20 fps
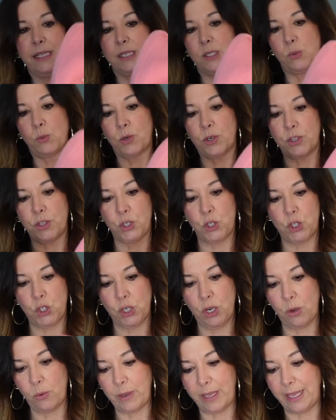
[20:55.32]
is worth
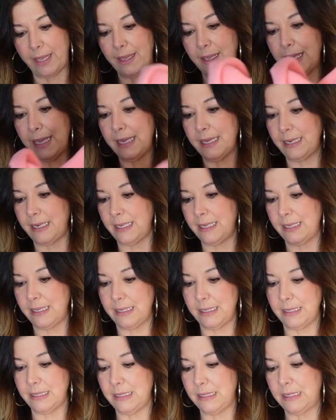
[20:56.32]
showing. It
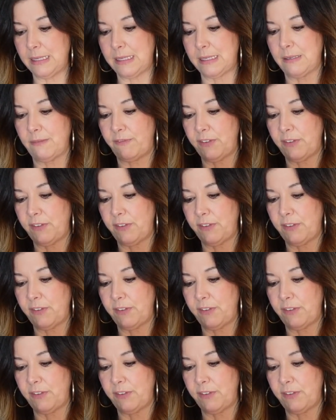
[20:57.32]
is,